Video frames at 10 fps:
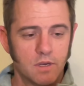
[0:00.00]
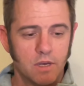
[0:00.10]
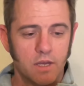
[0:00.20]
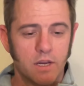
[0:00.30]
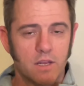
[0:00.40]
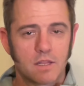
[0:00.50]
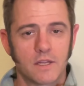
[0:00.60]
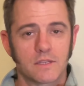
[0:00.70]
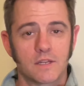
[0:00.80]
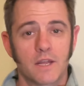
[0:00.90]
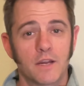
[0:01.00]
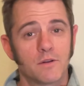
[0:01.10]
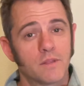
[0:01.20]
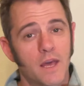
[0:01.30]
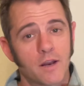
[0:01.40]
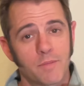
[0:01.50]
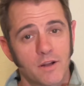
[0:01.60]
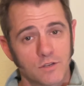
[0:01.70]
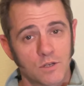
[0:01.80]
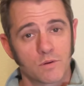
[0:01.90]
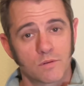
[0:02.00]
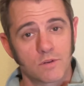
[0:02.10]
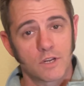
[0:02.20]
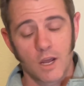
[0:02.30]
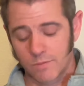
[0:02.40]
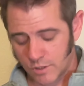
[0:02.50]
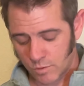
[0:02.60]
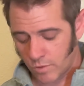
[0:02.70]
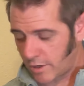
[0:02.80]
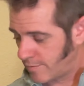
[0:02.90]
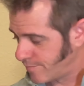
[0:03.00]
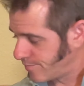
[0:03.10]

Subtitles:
and it cleans it. And I do that about 2 or 3 times as well.